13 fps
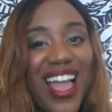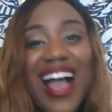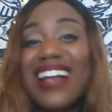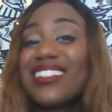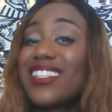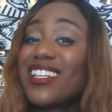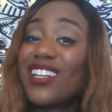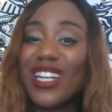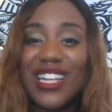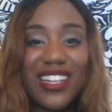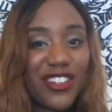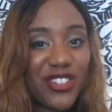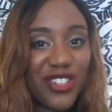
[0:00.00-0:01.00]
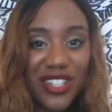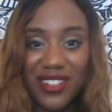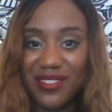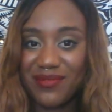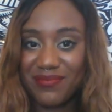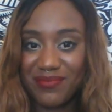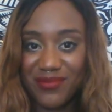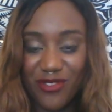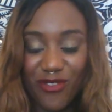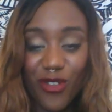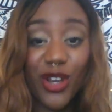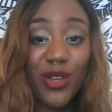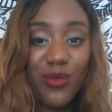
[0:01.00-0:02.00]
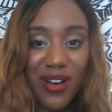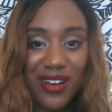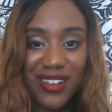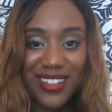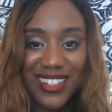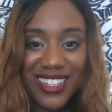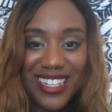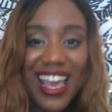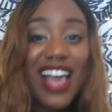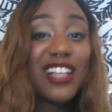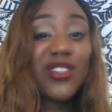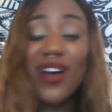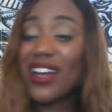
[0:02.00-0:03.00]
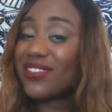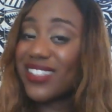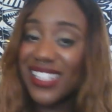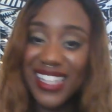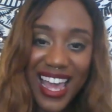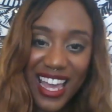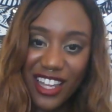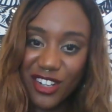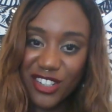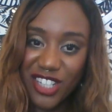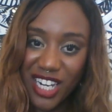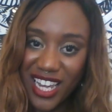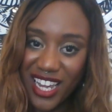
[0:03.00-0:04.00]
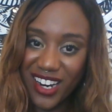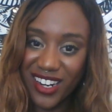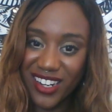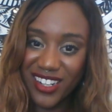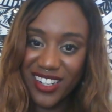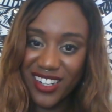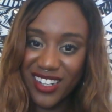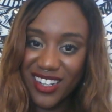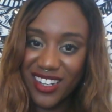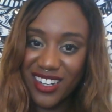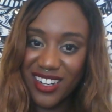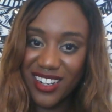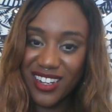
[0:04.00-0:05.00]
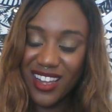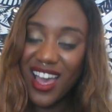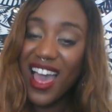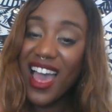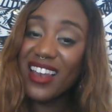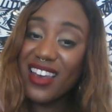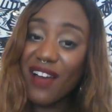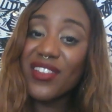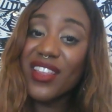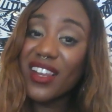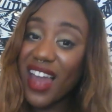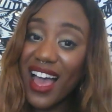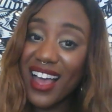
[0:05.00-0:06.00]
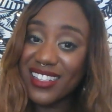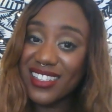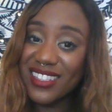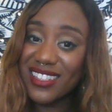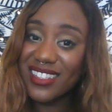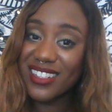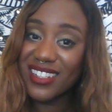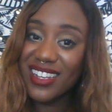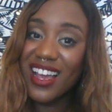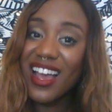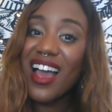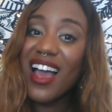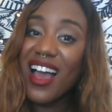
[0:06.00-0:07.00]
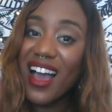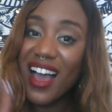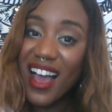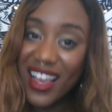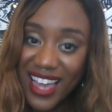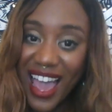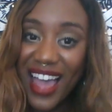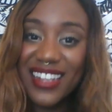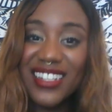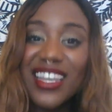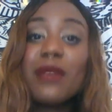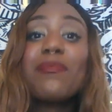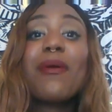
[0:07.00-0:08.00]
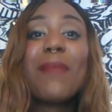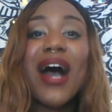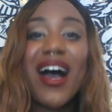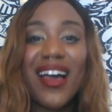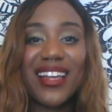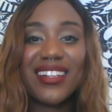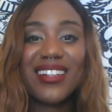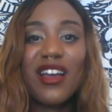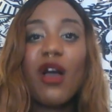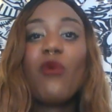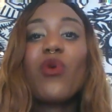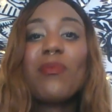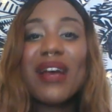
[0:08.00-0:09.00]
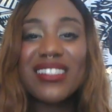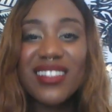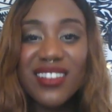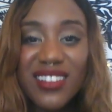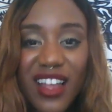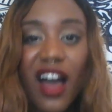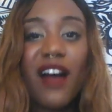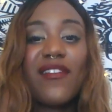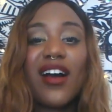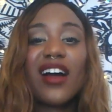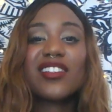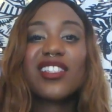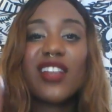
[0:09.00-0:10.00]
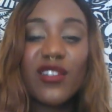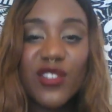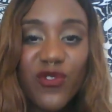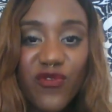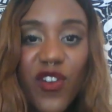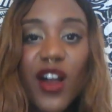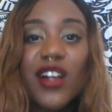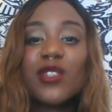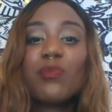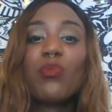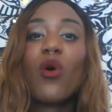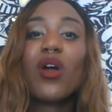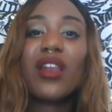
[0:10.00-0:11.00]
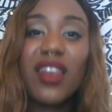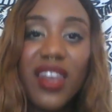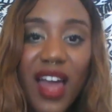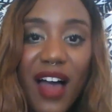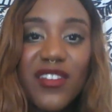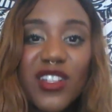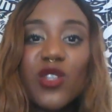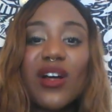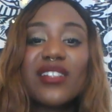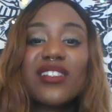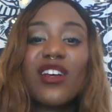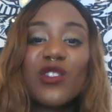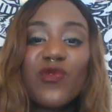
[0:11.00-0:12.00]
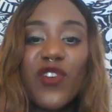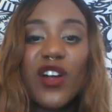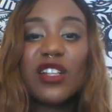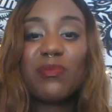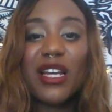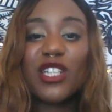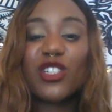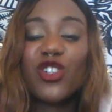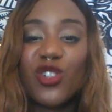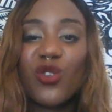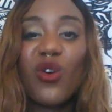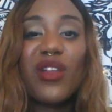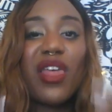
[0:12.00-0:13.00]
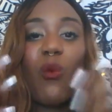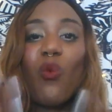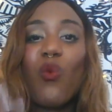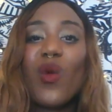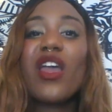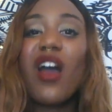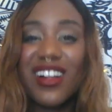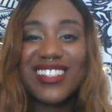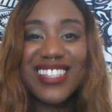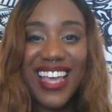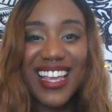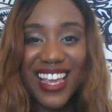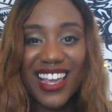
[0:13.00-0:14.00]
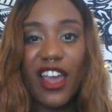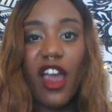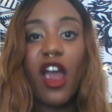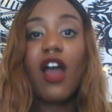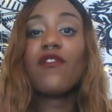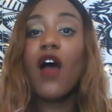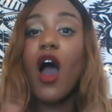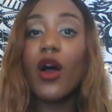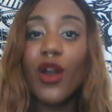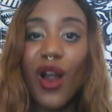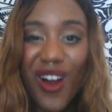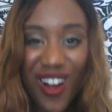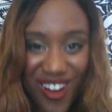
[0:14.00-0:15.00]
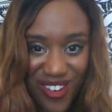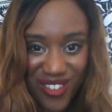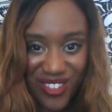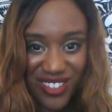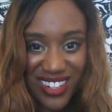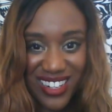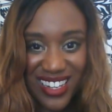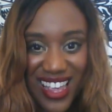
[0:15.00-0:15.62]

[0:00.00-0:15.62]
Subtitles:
I see good energy for you all. So I don't see that energy here. Nevertheless, again, keep in mind, we must love ourselves first, pour love into ourselves first, make sure that we are taken care of on our own.